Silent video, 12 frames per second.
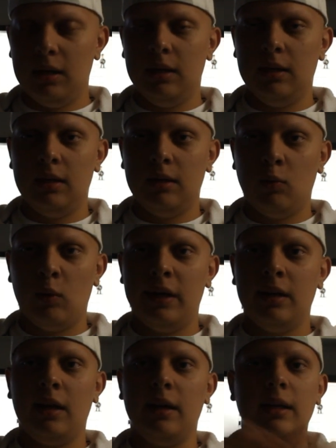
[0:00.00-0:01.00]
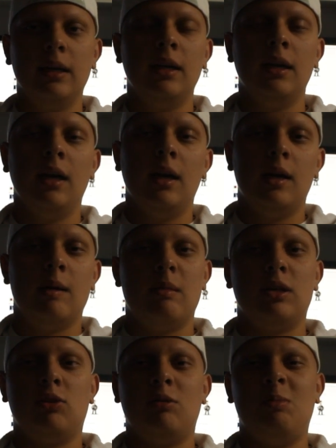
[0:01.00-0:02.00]
gonna wait in line.
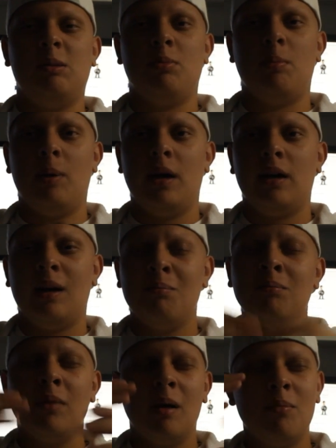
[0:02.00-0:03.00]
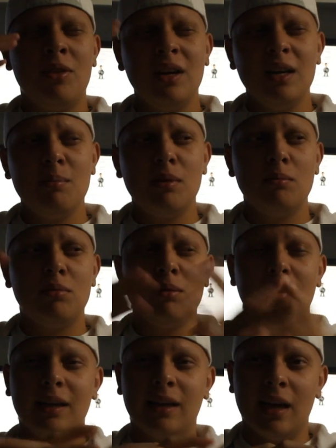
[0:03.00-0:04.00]
I'm actually gonna be prepared. I'm, I'm thinking about
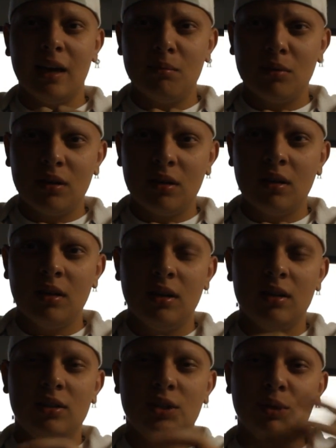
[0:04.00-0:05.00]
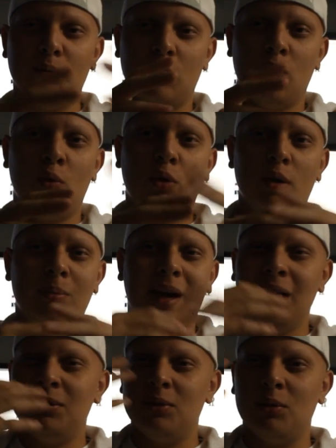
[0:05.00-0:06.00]
bringing my camera to record, but
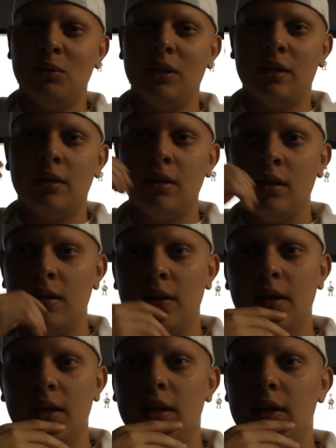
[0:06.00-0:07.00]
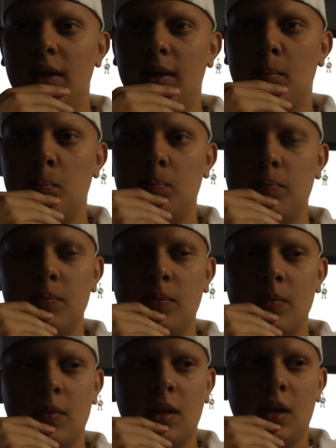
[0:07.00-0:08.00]
I don't know yet. Um,
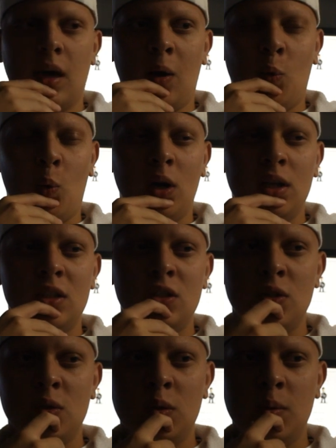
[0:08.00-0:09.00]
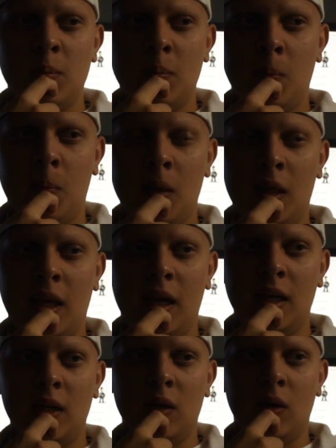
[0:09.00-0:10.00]
I wanted to, but
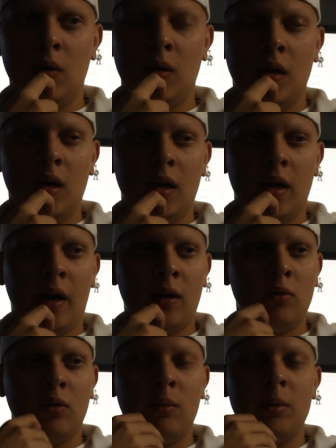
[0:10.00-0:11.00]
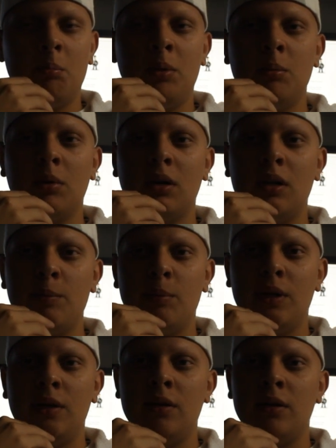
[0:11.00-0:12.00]
then, you know, I don't know how many people are going to
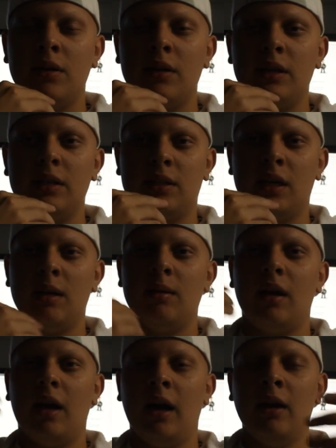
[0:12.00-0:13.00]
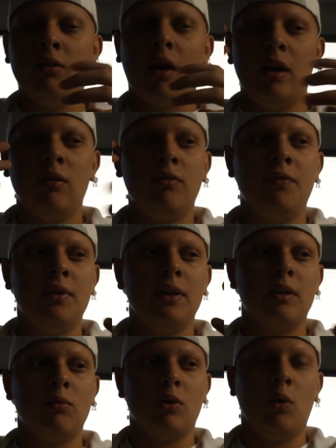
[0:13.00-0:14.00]
be there, and it's kind of, I don't know, I don't feel
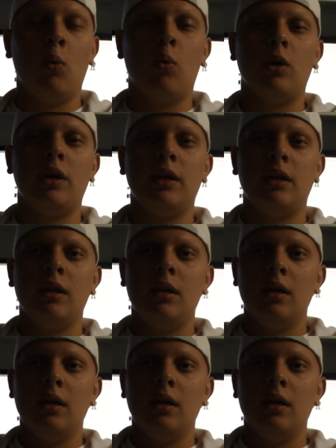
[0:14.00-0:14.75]
like recording